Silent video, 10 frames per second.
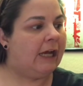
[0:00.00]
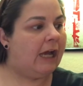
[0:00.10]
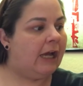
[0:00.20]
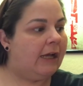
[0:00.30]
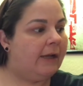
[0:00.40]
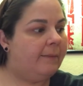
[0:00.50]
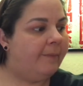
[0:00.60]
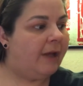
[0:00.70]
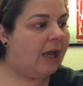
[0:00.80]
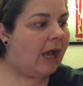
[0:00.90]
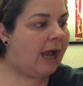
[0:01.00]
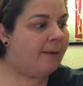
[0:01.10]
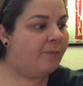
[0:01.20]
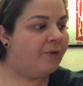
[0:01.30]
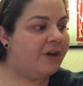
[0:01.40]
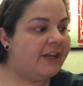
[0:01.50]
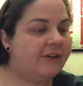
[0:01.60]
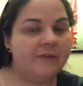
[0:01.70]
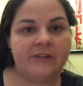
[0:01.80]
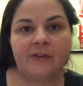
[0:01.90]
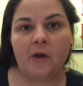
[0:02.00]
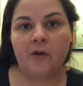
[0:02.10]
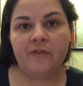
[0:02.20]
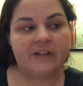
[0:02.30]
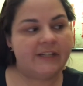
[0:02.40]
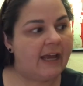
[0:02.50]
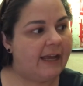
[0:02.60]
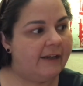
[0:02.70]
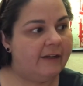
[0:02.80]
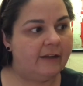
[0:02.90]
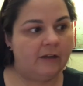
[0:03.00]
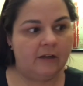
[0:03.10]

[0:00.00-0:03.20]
I'm pretty new to the overdyed